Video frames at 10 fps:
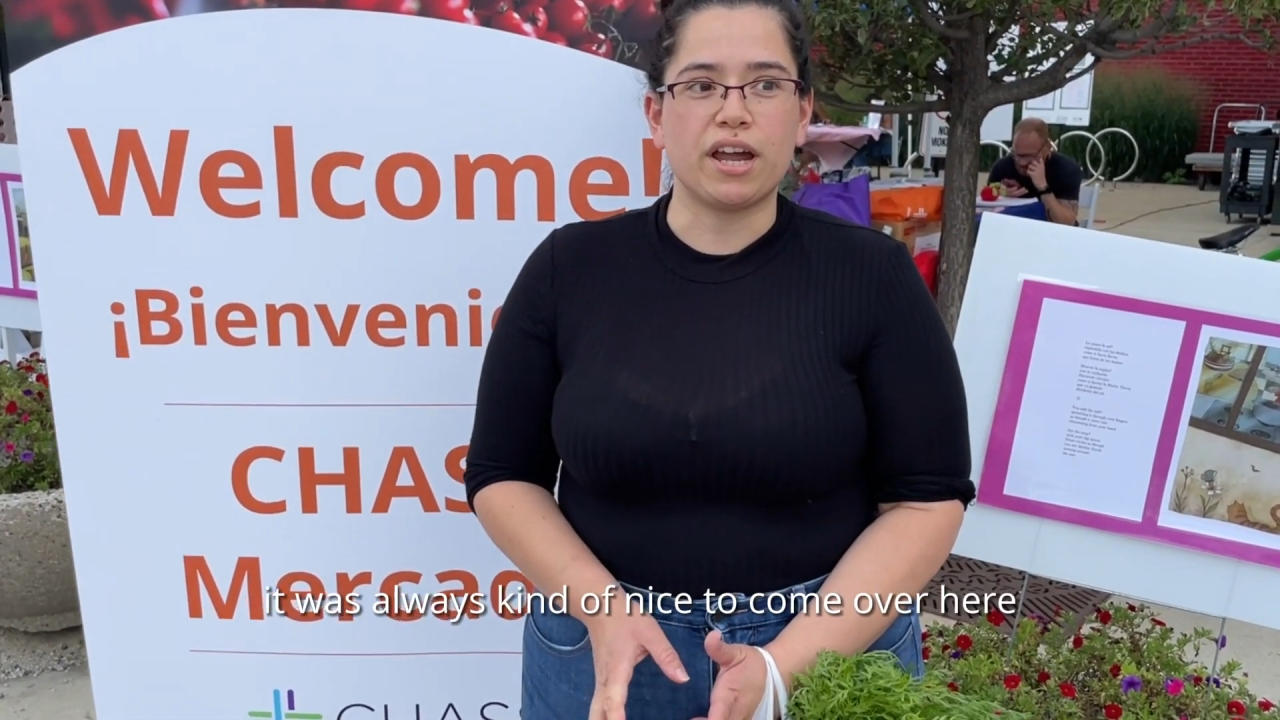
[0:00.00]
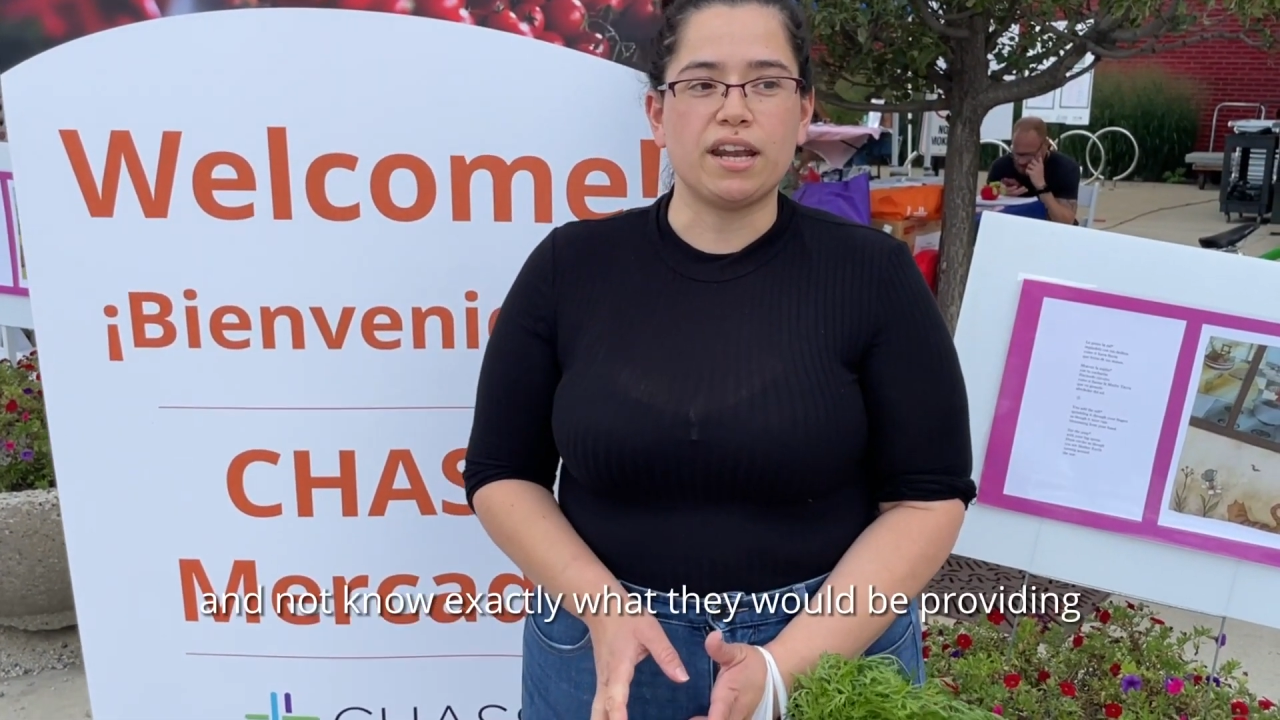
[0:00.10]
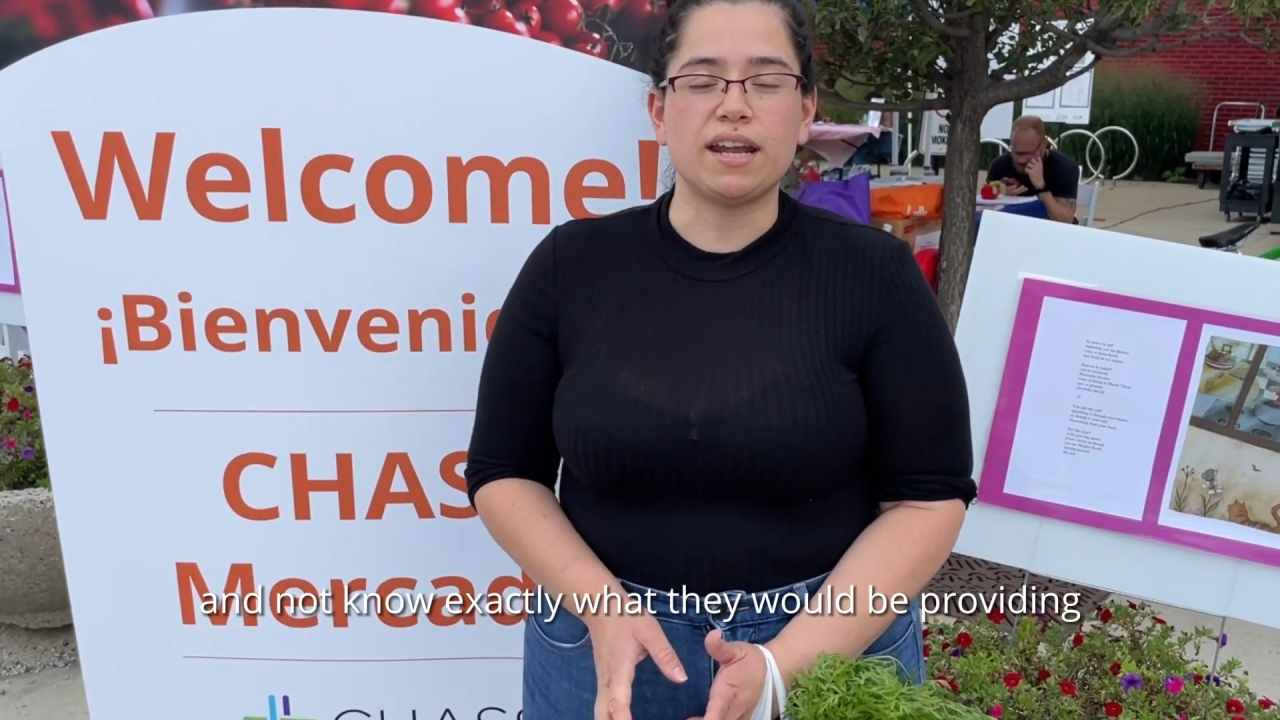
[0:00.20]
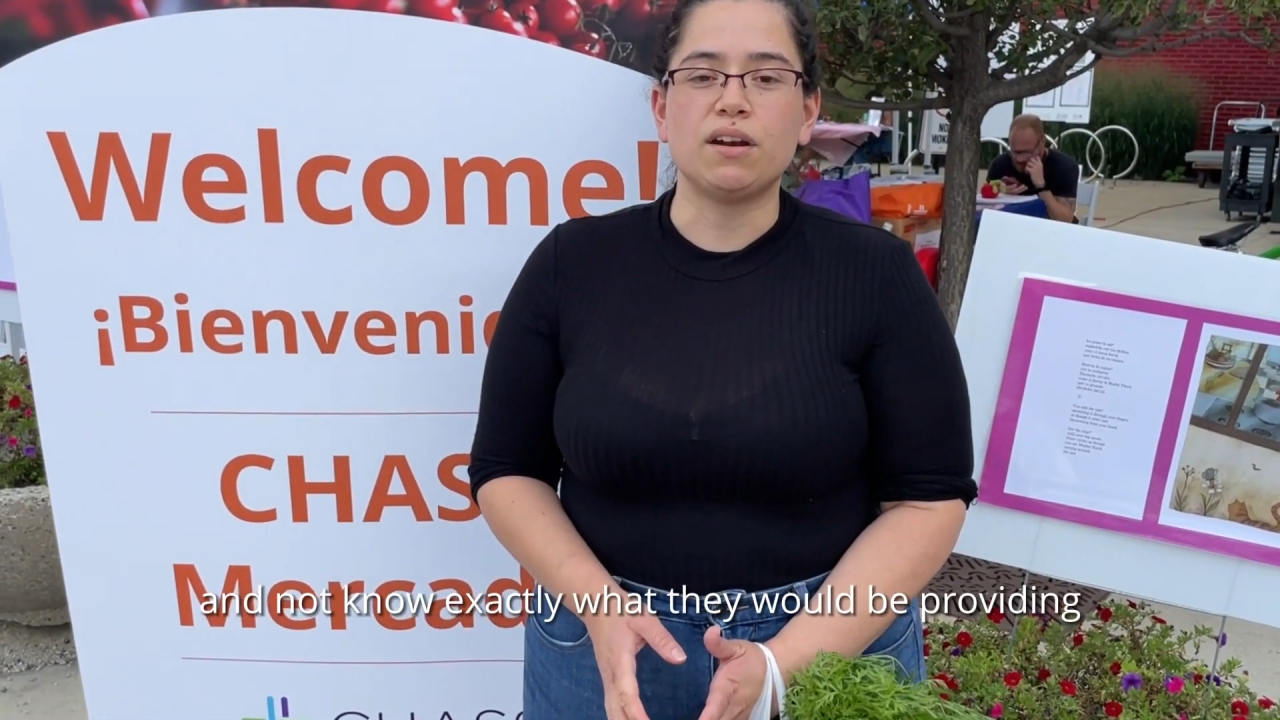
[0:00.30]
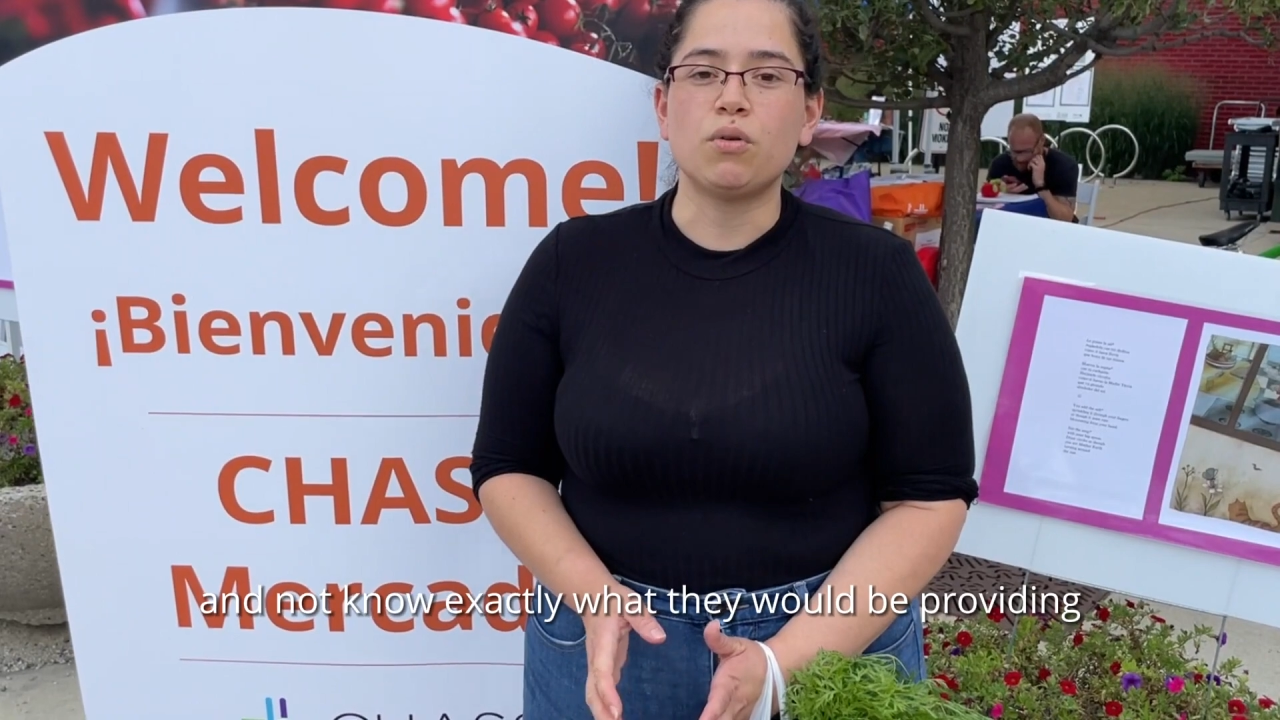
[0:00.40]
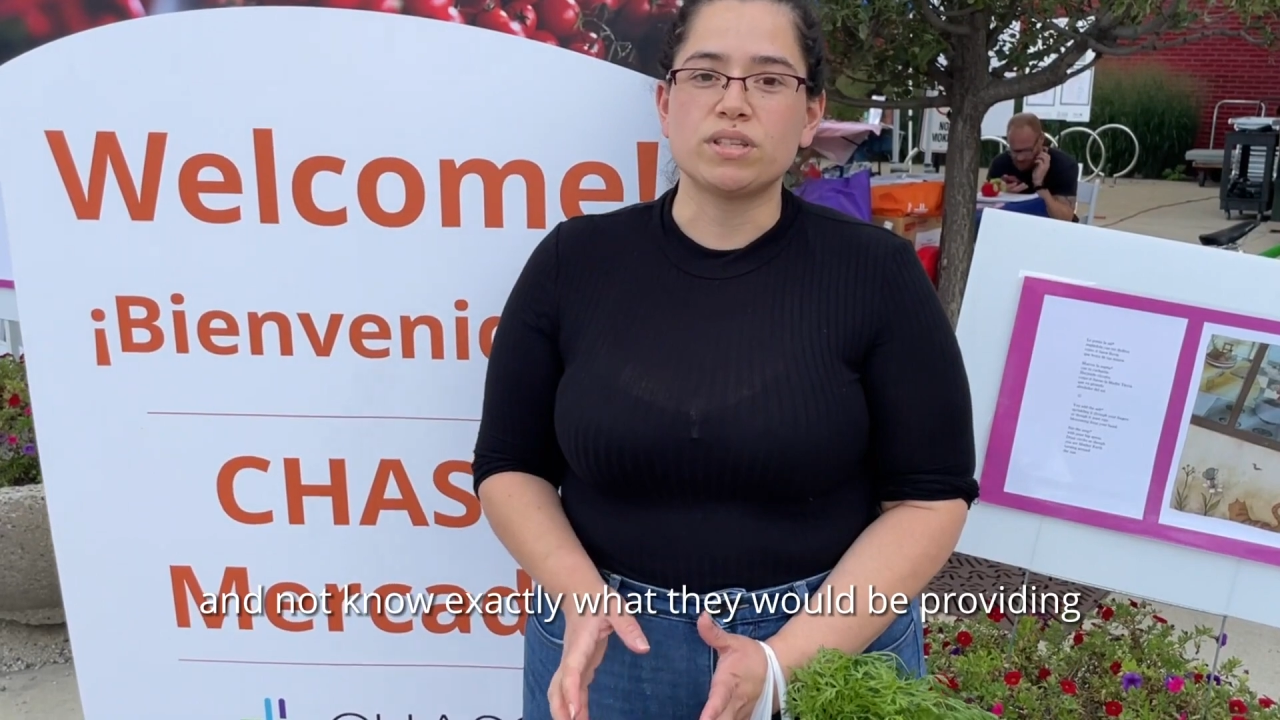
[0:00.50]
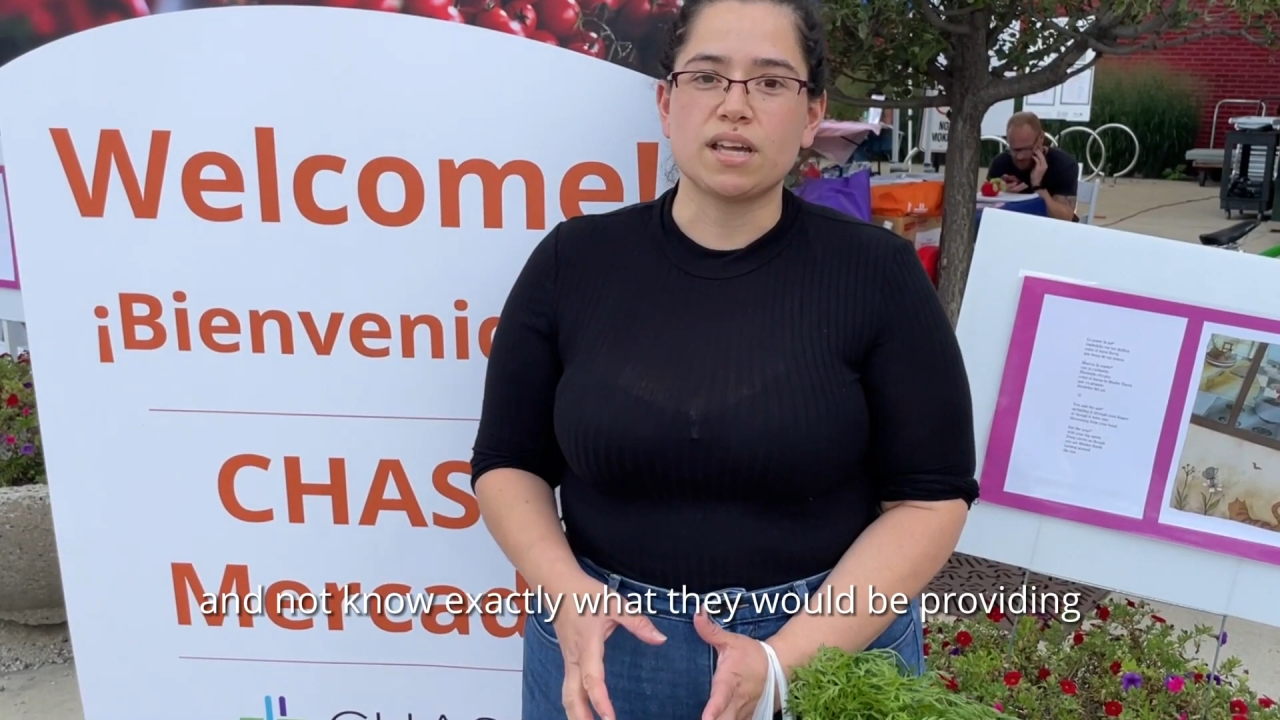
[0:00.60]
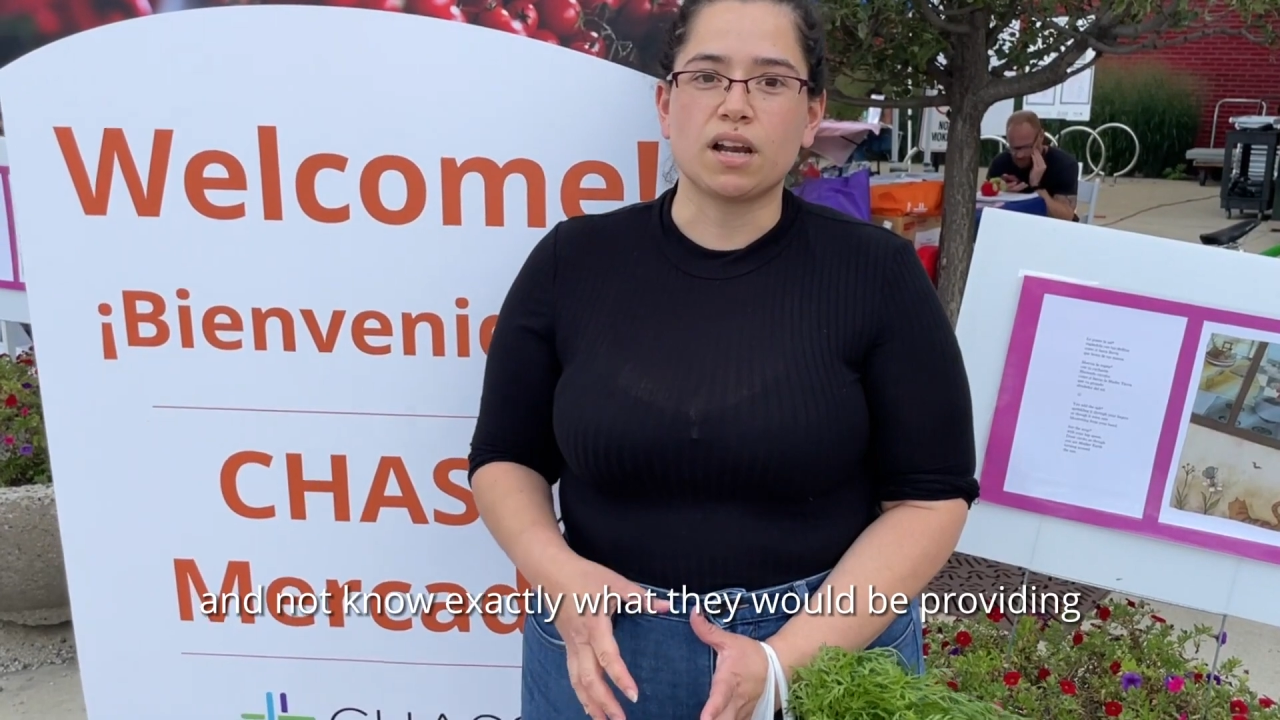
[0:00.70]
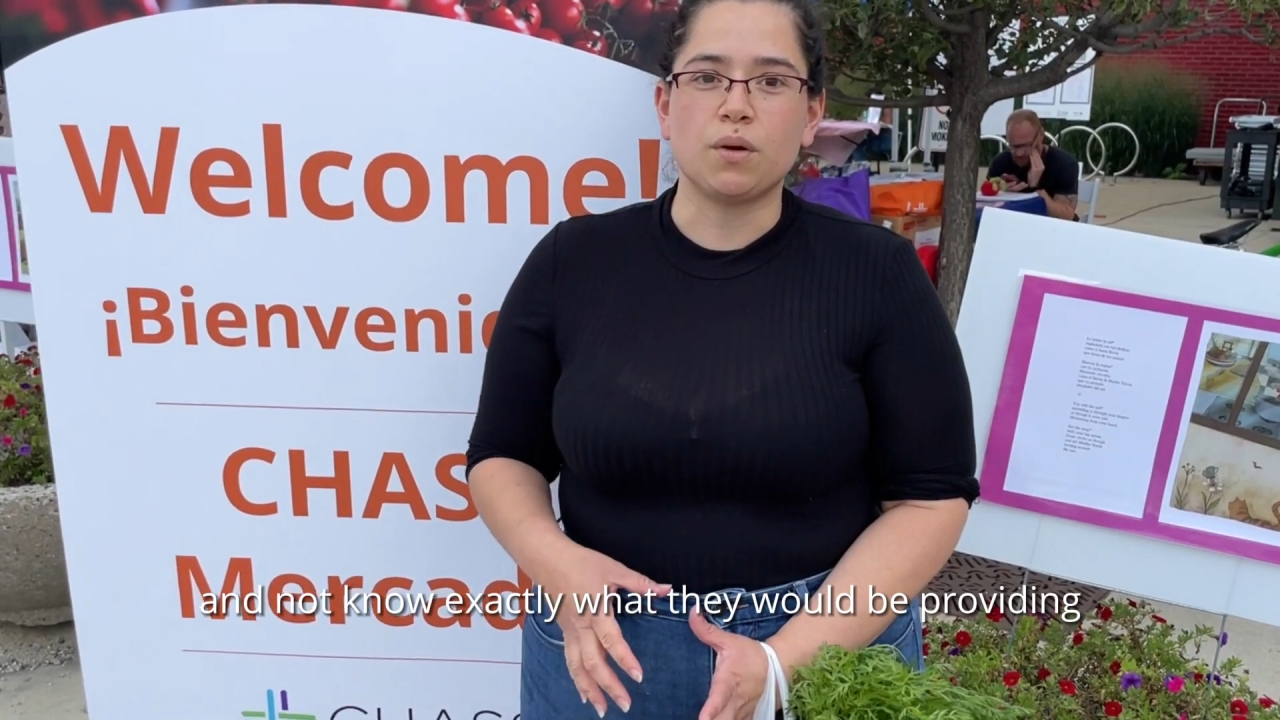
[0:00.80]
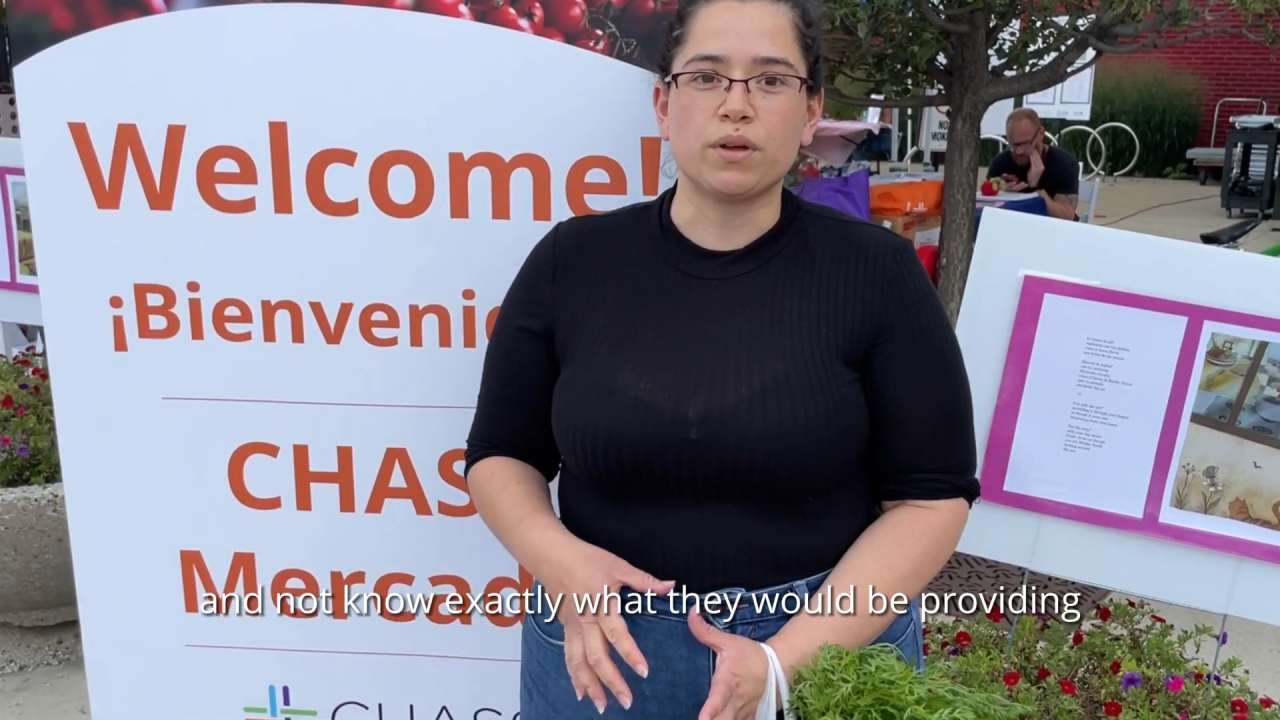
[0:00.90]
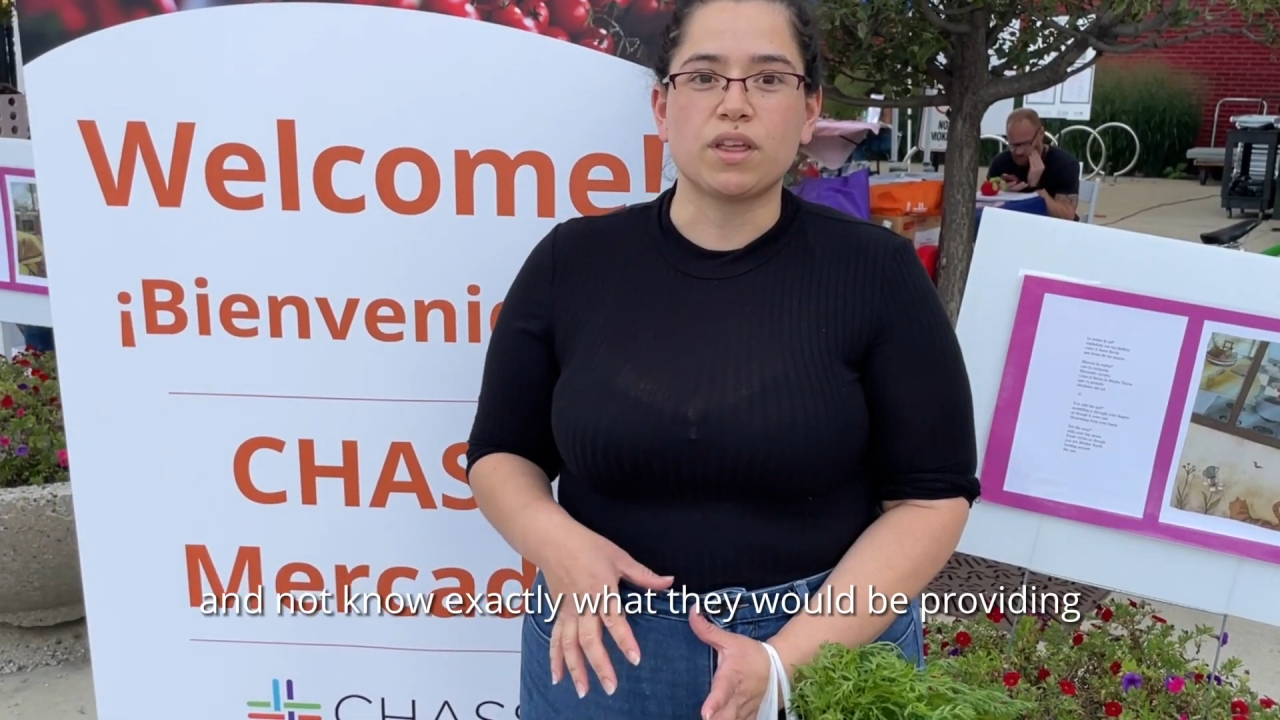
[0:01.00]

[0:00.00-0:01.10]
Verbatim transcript: and not know exactly what